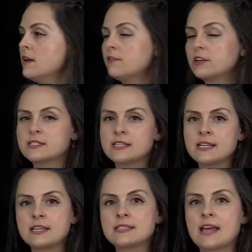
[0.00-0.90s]
First
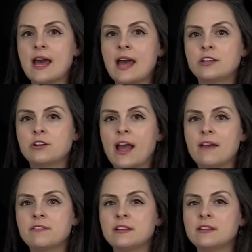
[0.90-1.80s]
thing is that you're
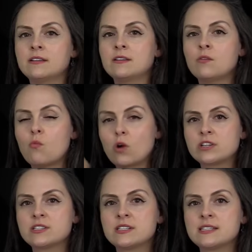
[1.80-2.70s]
having
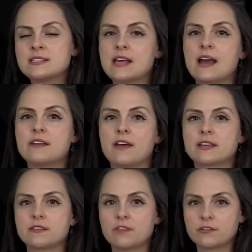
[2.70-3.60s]
worsening side
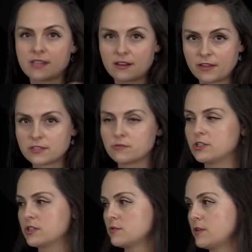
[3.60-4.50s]
effects of those side effects
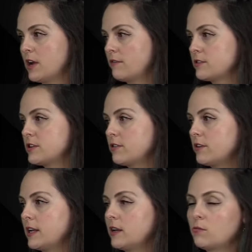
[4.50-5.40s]
we just went over. So
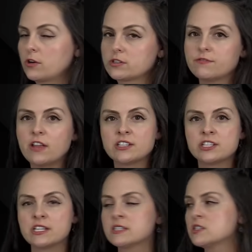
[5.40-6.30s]
they're getting worse
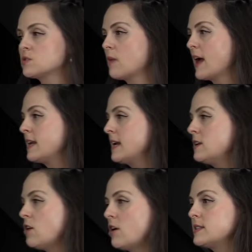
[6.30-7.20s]
flushing,
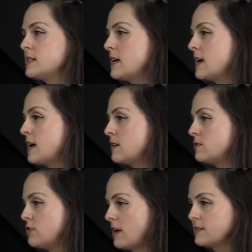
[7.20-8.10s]
sweating,
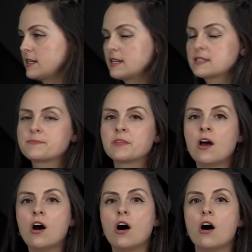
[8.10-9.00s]
nausea, drowsiness.
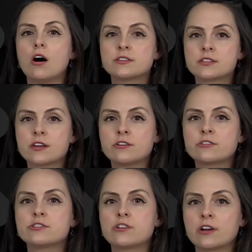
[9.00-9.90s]
Also,
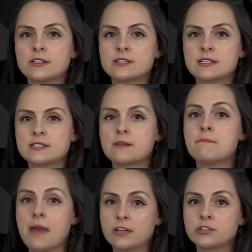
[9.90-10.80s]
you're starting to see
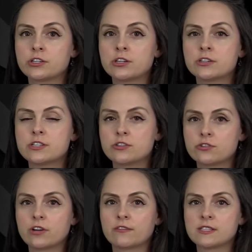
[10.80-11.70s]
some major
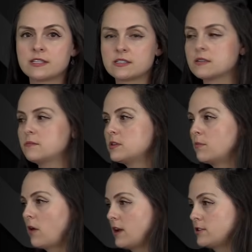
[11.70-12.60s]
central nervous system
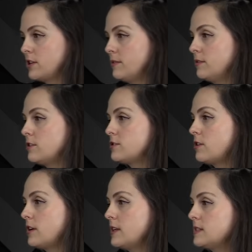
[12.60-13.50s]
depression. You're
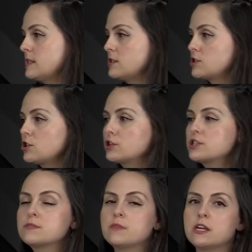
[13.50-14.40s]
starting to see
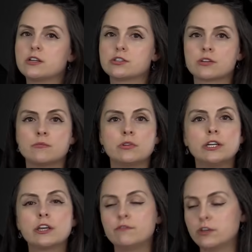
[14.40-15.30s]
slurred speech,
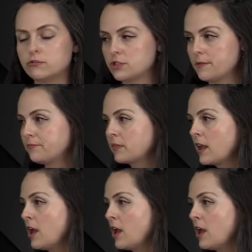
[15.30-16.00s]
complete confusion.